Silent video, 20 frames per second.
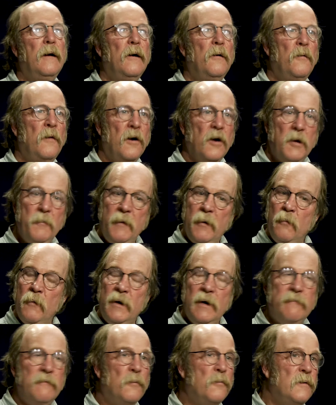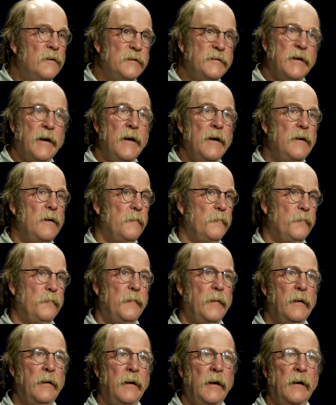whatever words come,
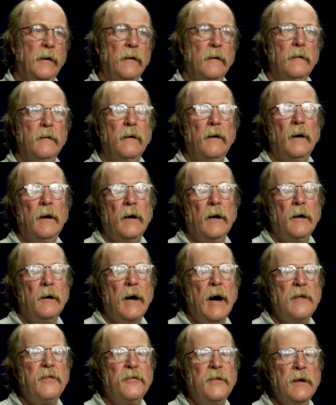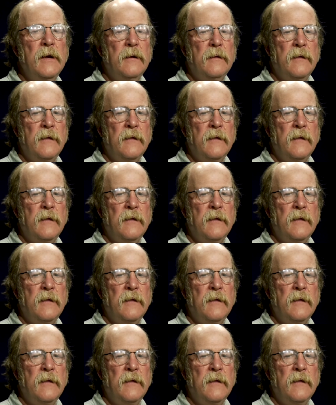I think